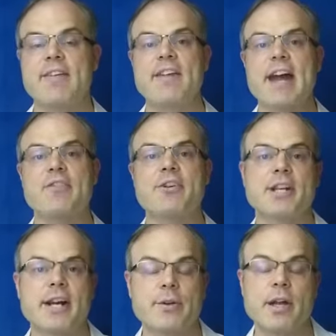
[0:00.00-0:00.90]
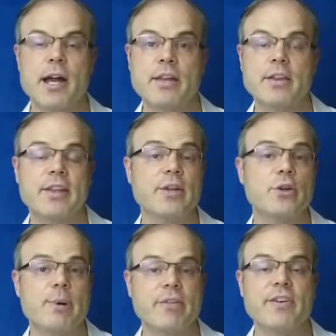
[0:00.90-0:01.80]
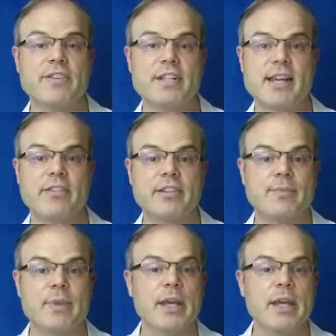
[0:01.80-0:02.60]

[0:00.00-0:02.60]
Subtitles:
if they average it out, they do about 57.